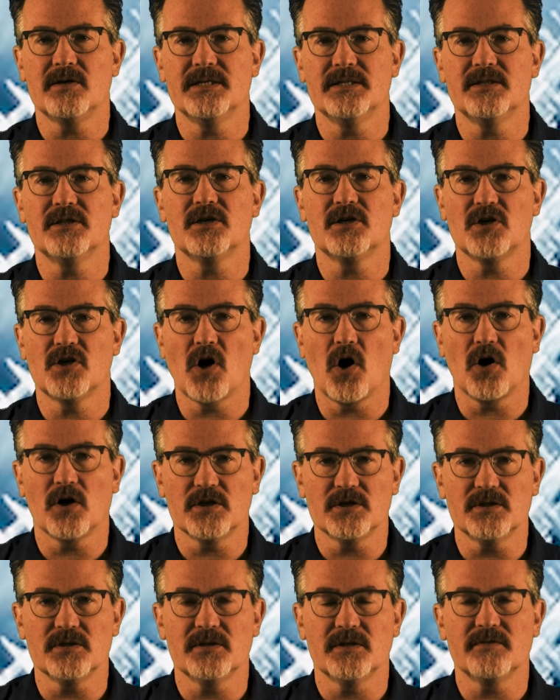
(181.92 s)
in the
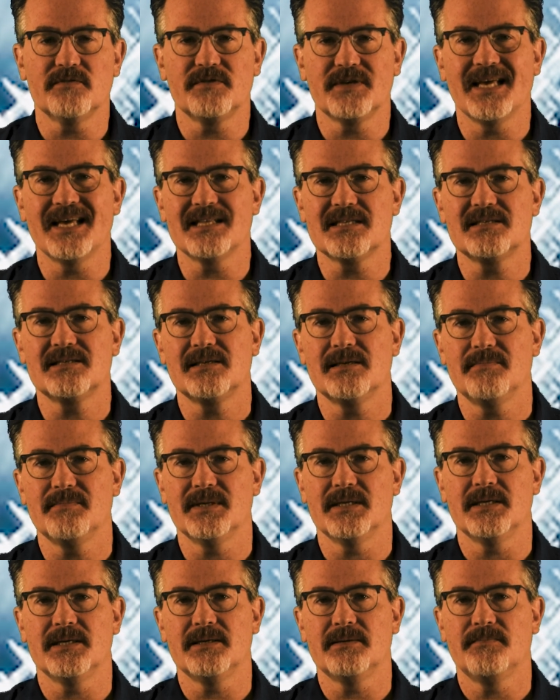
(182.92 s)
Garden of
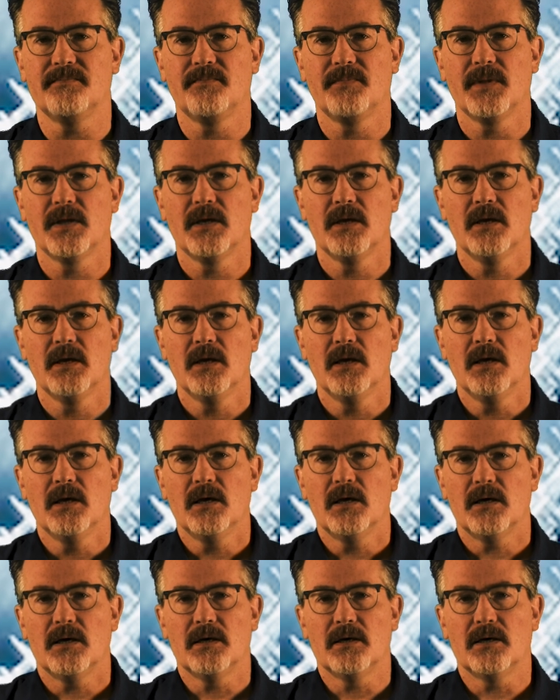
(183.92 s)
Gethsemane.
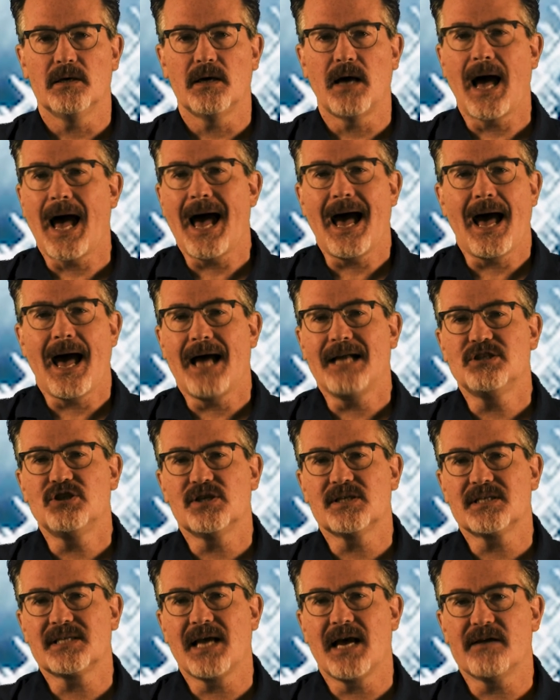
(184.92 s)
I
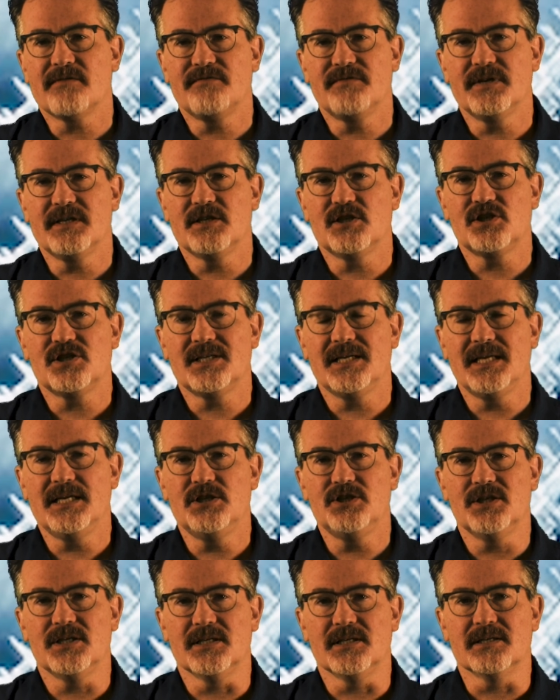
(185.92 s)
just got finished
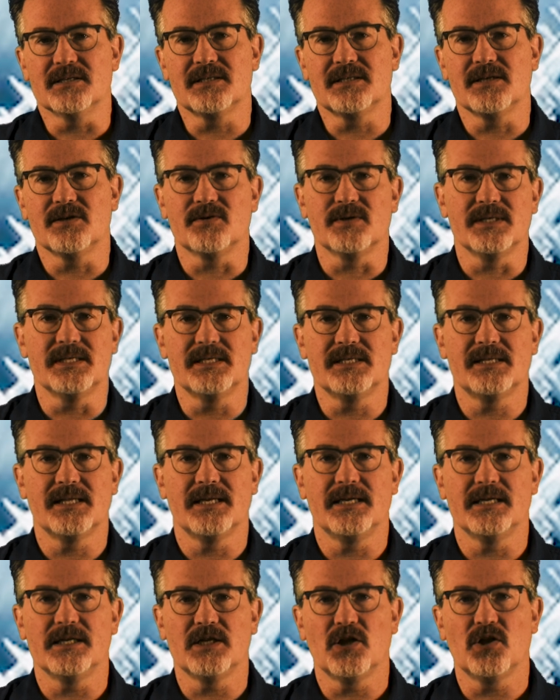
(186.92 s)
teaching a series that
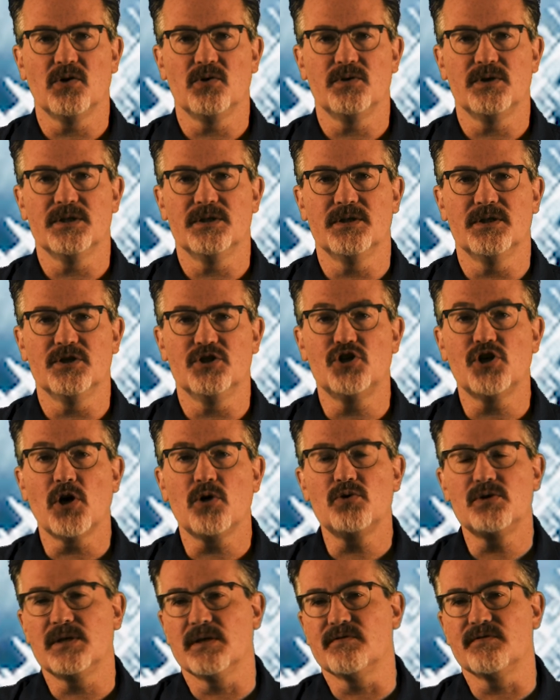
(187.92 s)
included the
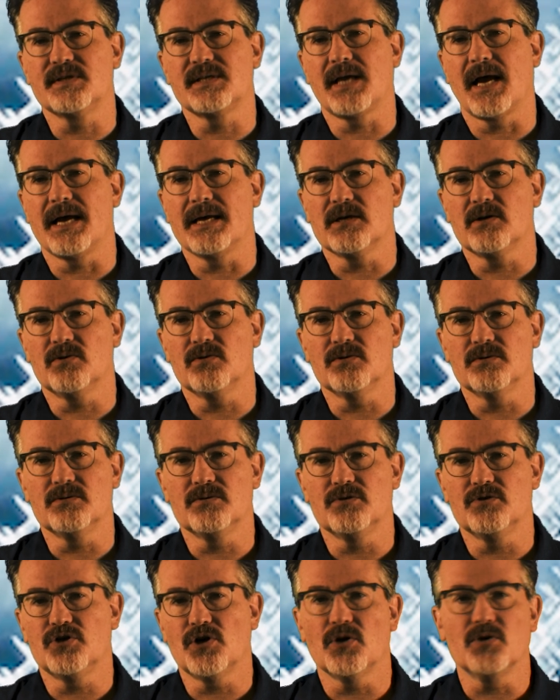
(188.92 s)
Joseph cycle.
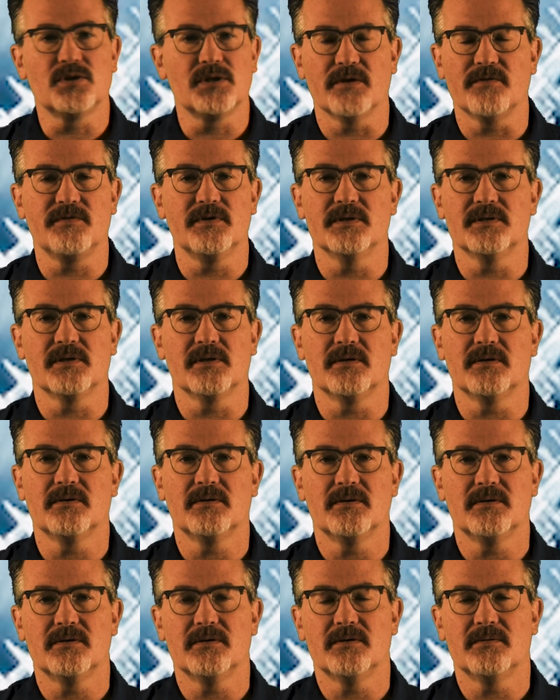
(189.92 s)
Joseph is a
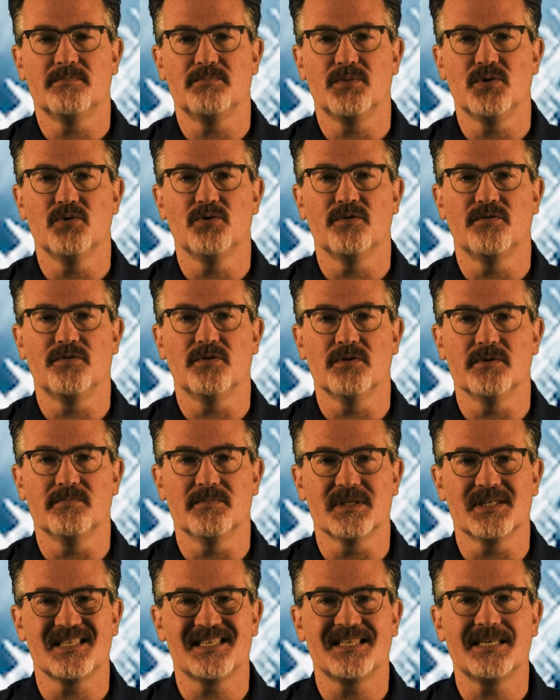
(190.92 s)
beautiful and
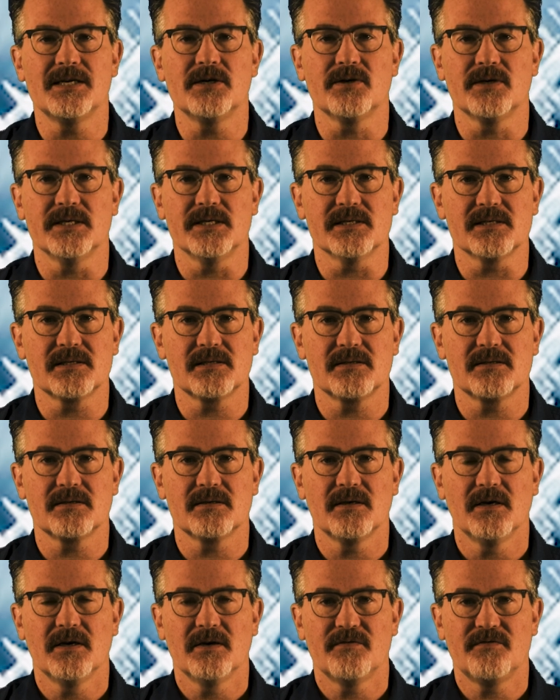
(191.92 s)
mysterious
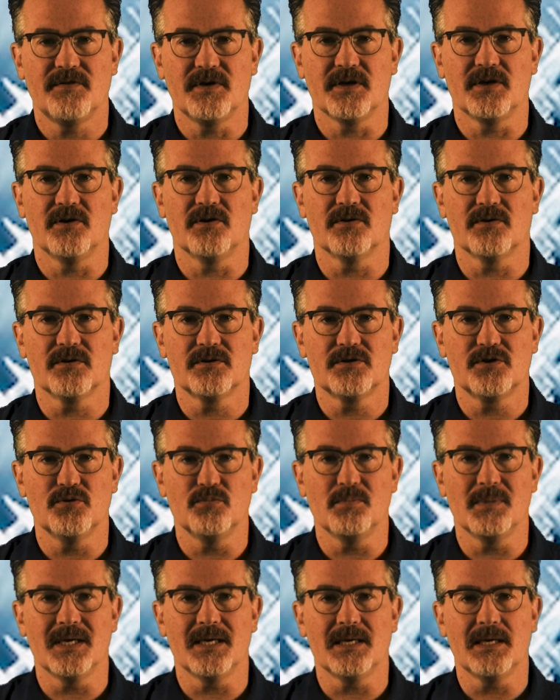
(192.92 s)
figure to
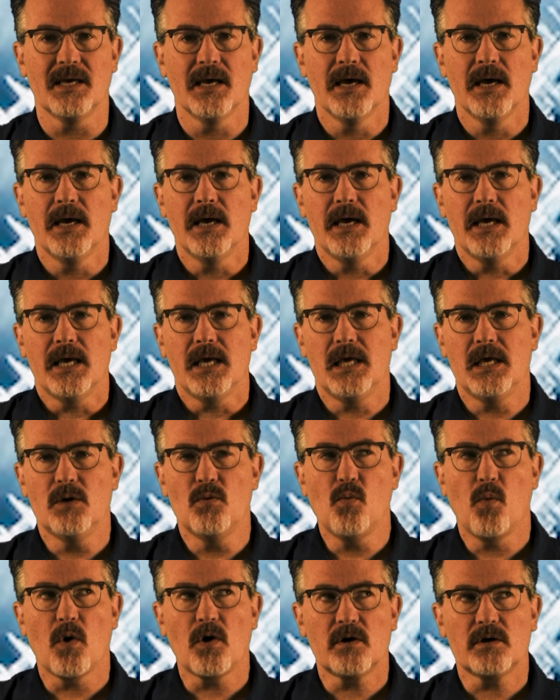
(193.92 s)
me. He
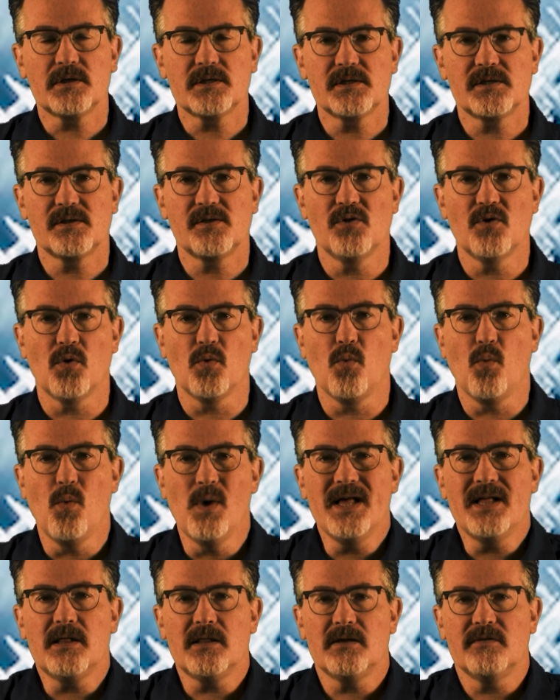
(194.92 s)
works the
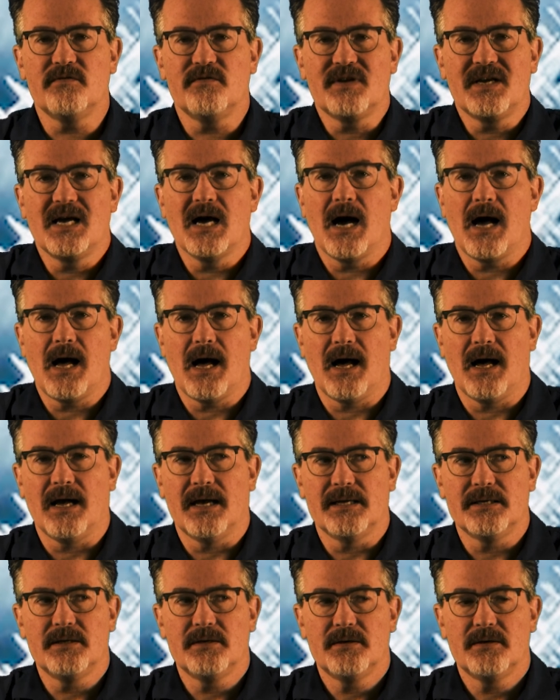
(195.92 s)
will of
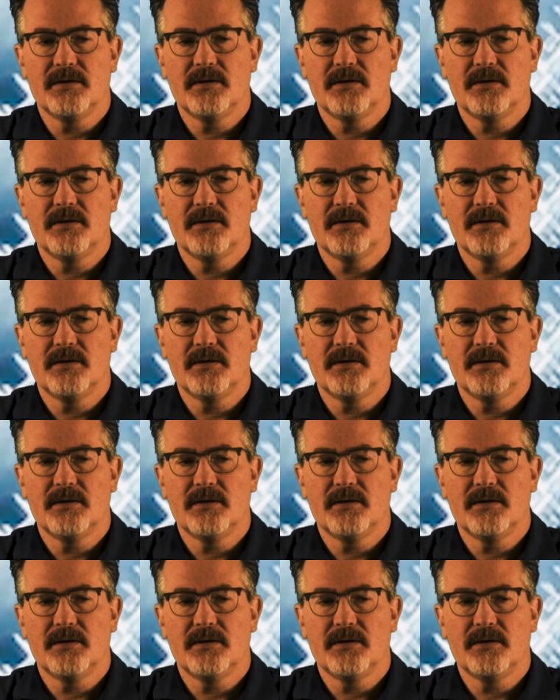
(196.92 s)
God